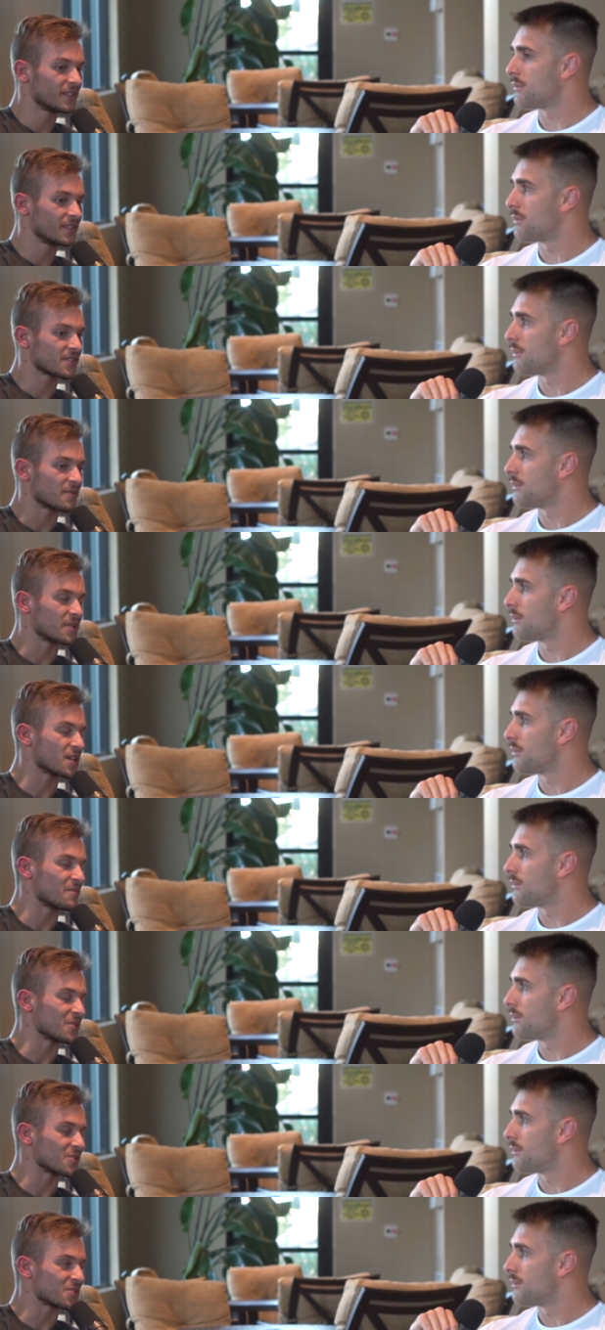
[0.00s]
Speaker 1: so many
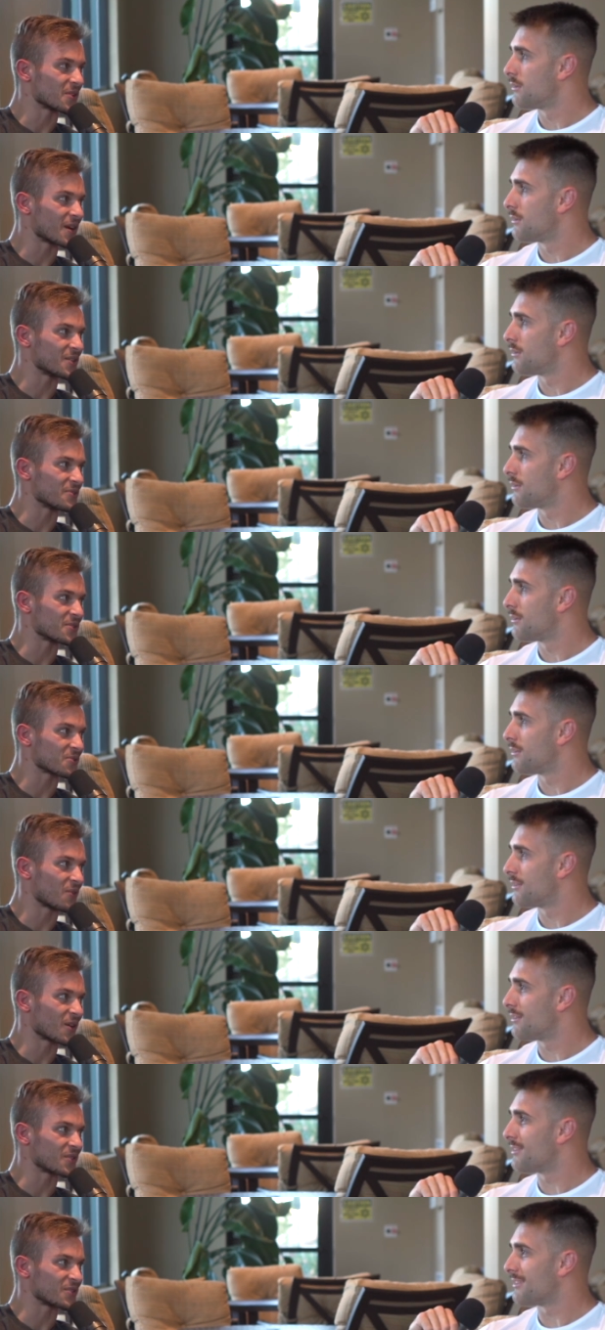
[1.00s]
times you can show how to do a
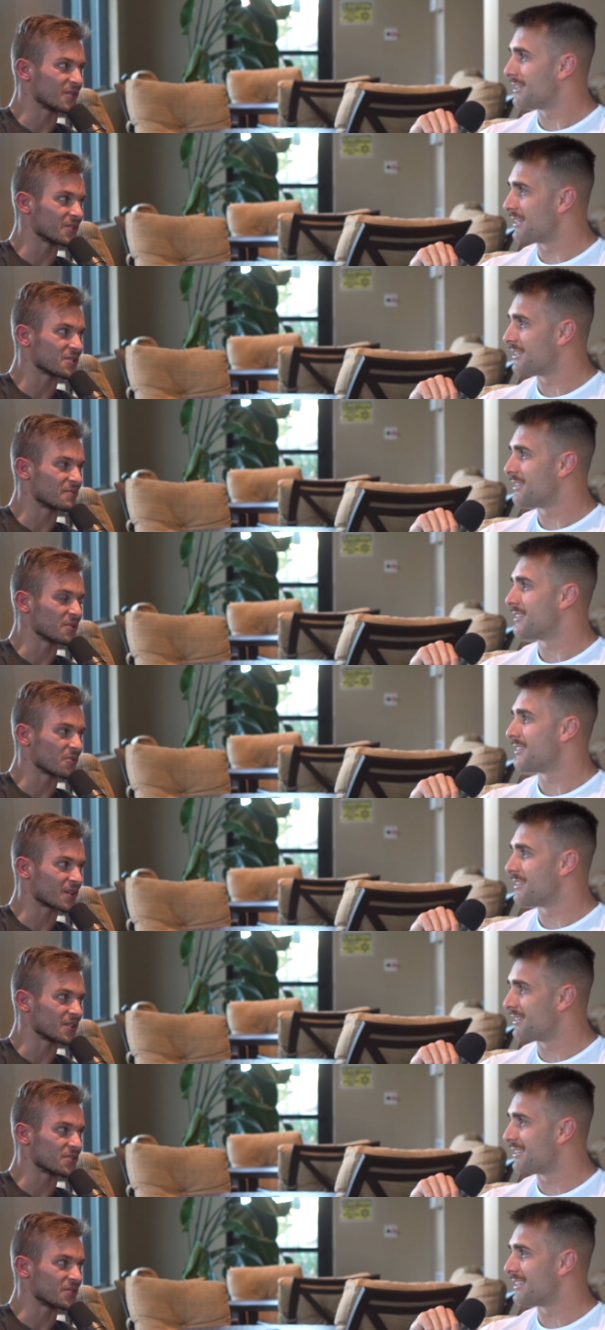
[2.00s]
squat or you know so many
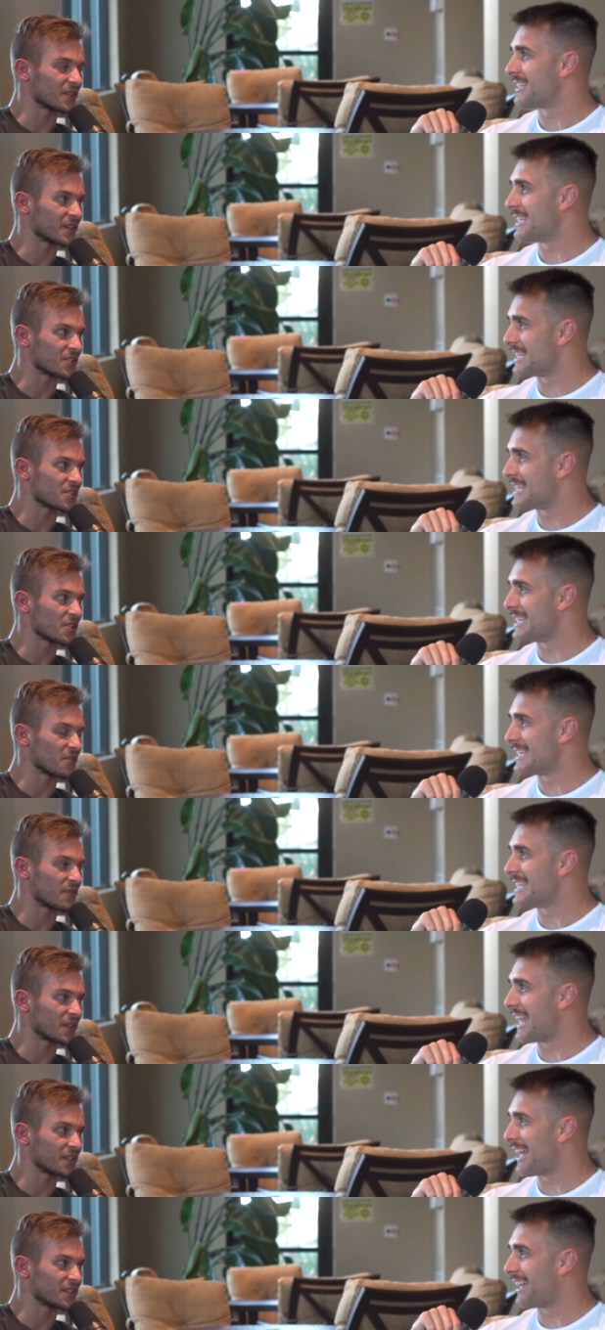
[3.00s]
workouts you can kind of show.
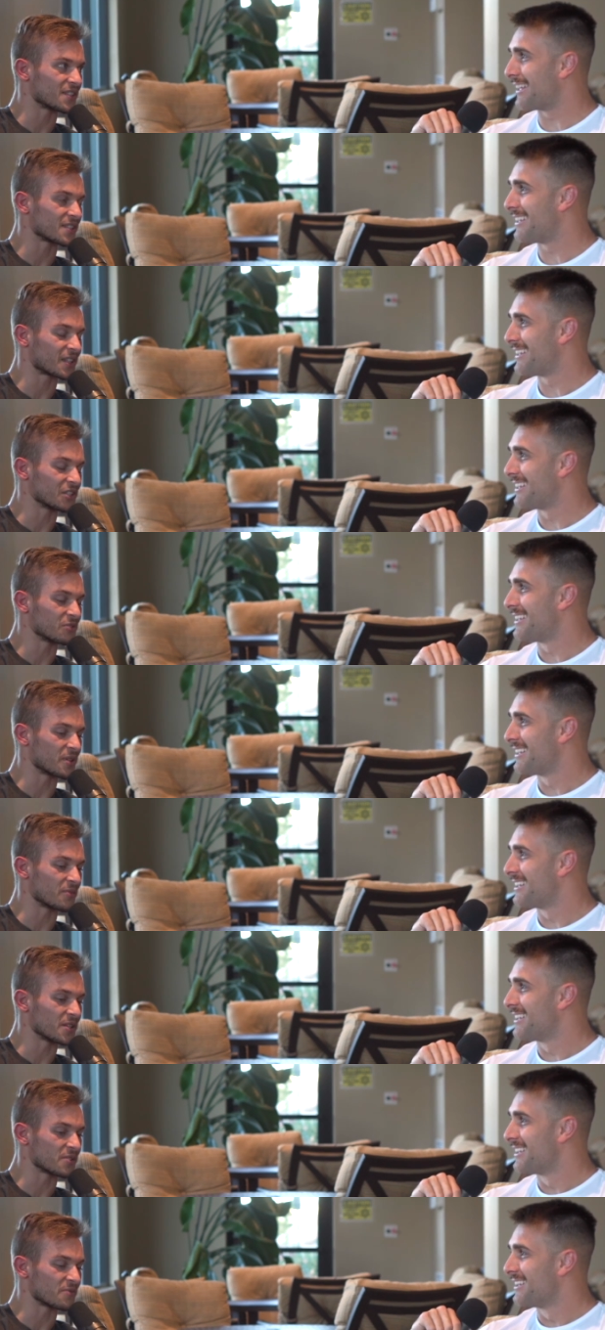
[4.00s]
I feel yeah. like it gets like a little
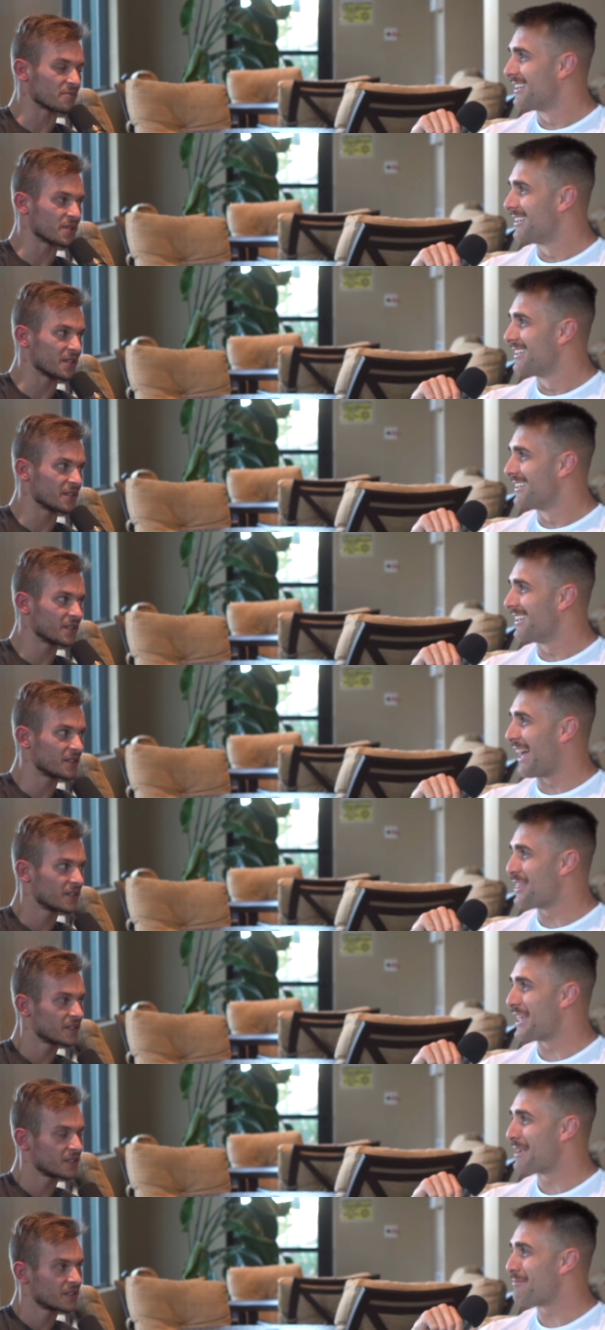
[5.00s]
bit of rinse and repeat.
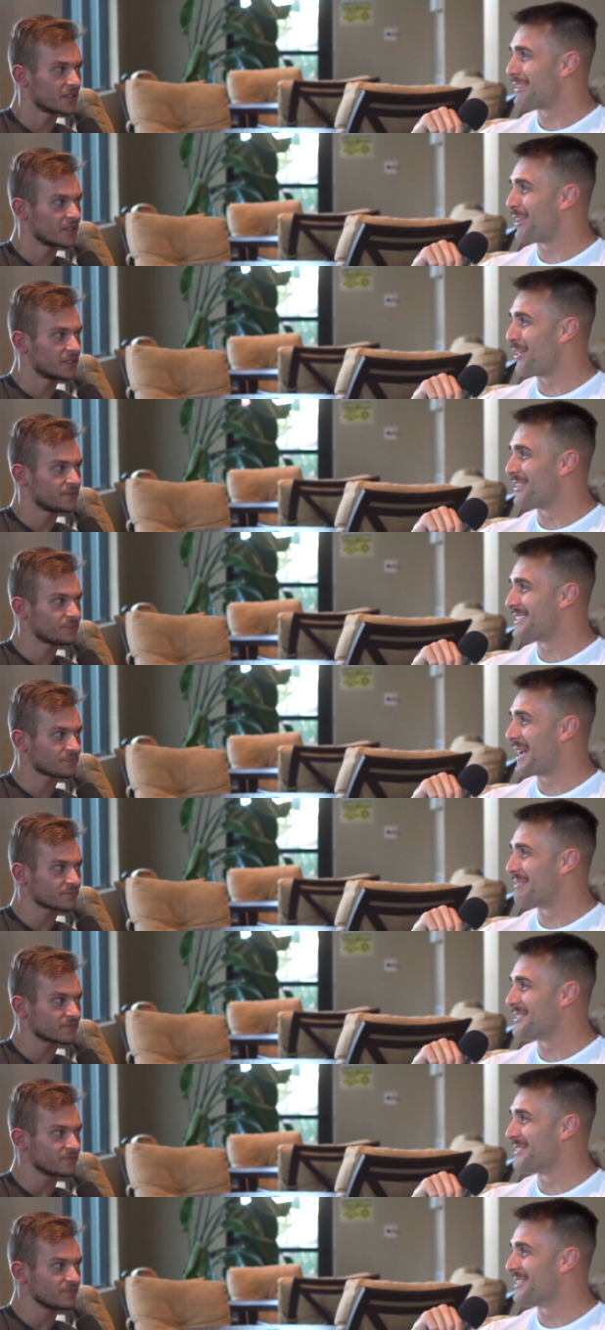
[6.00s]
Speaker 2: I think about that all the
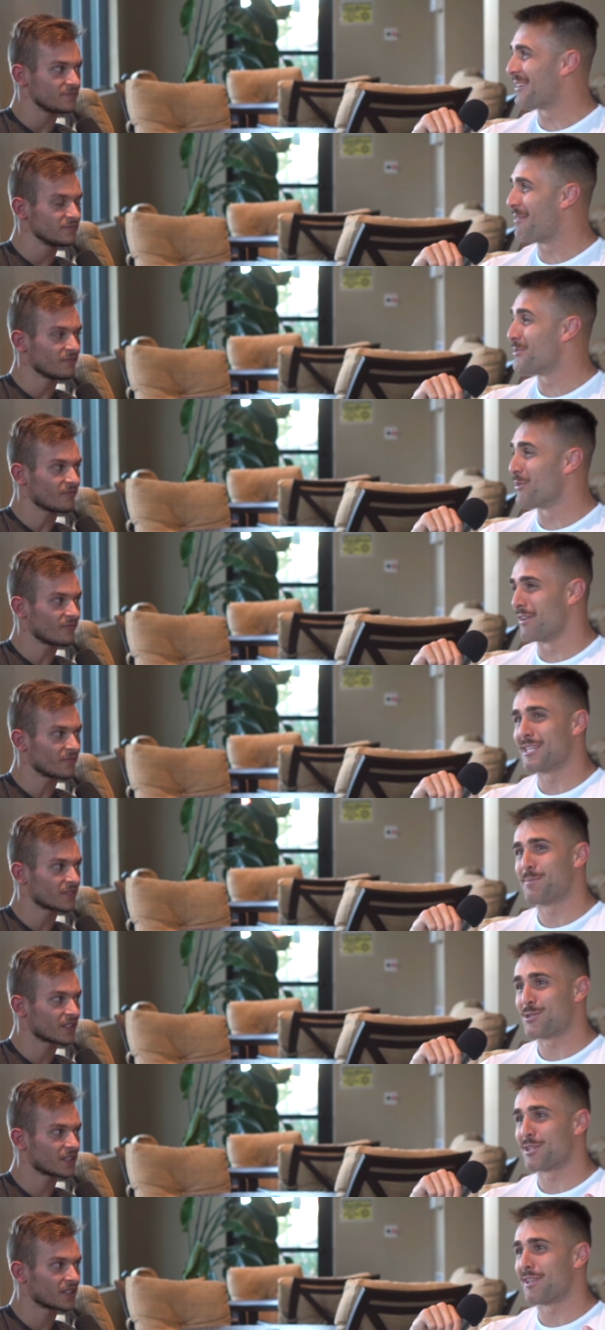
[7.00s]
time too. Like if I'm doing
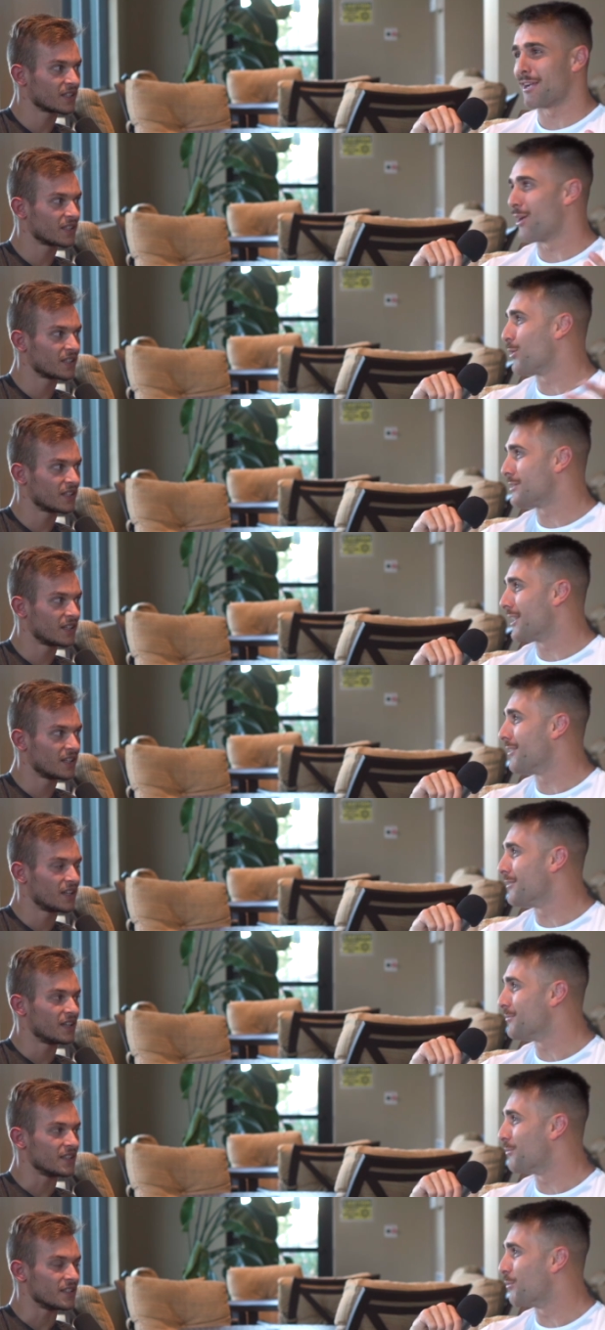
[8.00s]
especially like a
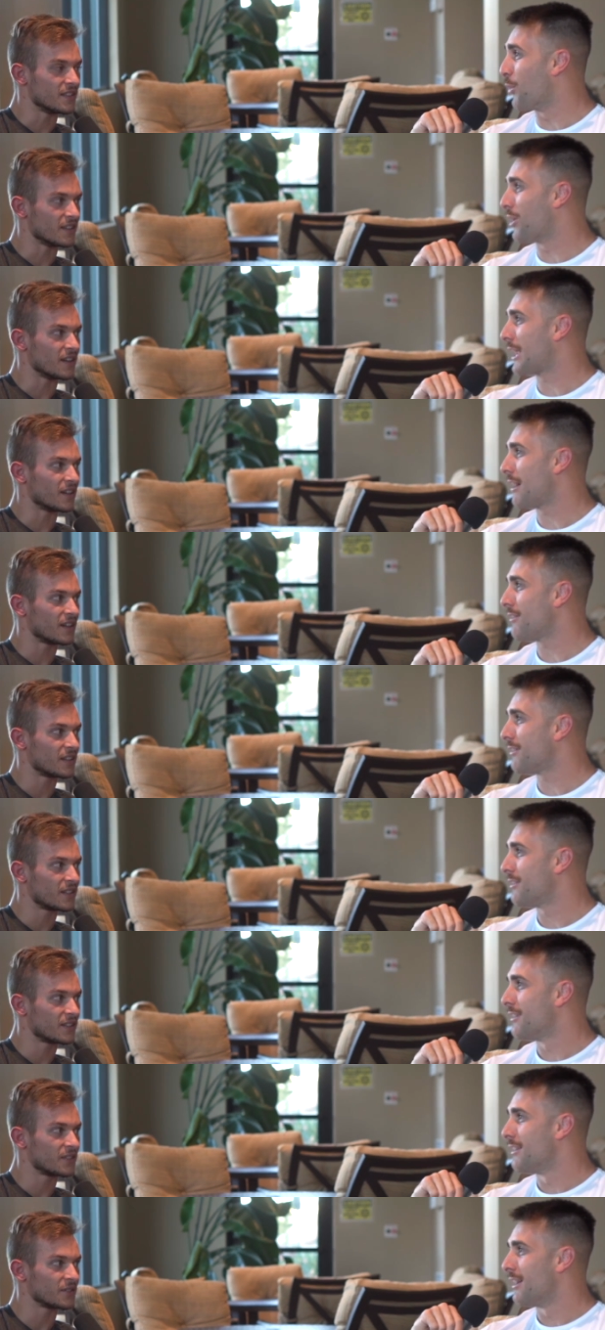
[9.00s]
hotel yeah. workout,
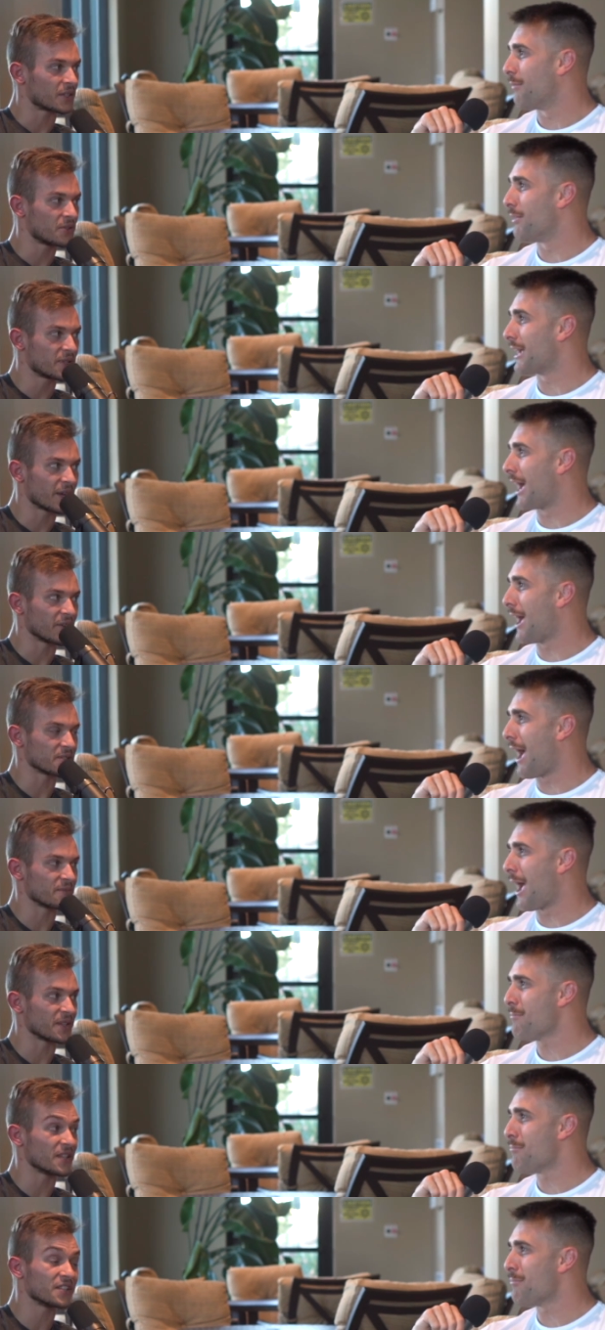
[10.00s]
you're like, I'm who like, cares
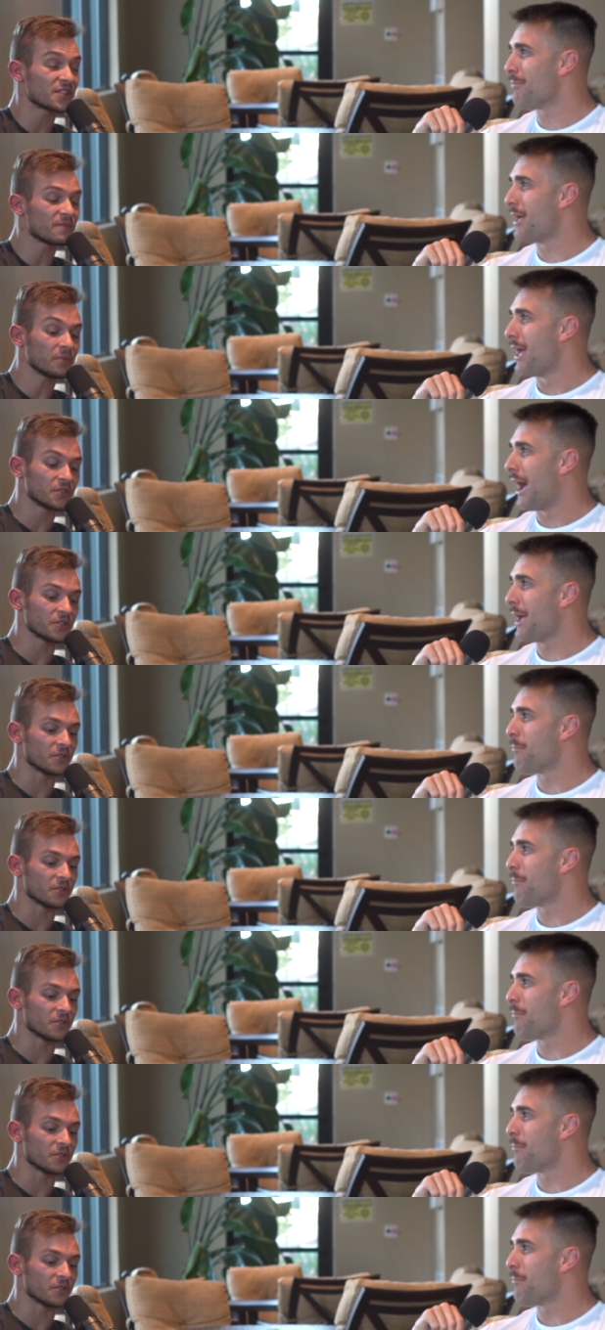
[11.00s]
about? I, and some people do.